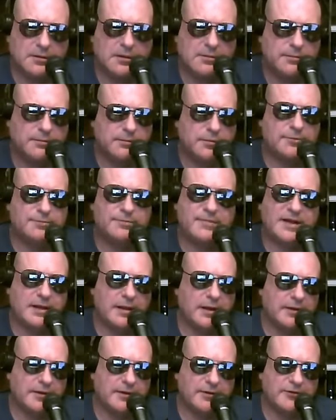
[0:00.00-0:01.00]
put
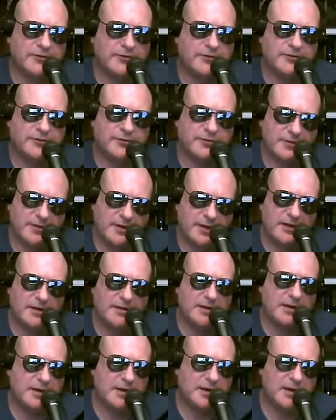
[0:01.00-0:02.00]
behind us in
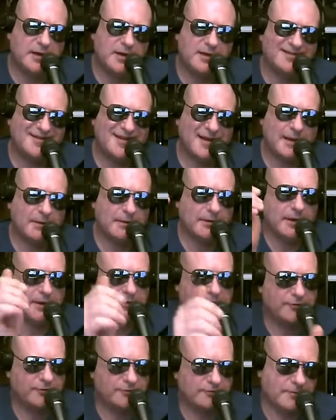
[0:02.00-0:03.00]
the
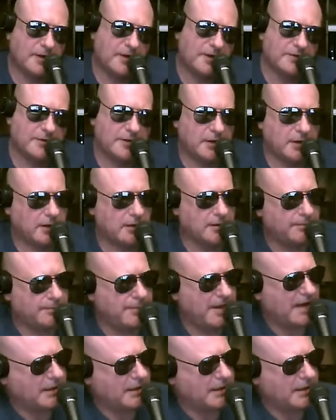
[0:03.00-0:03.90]
taillights, right back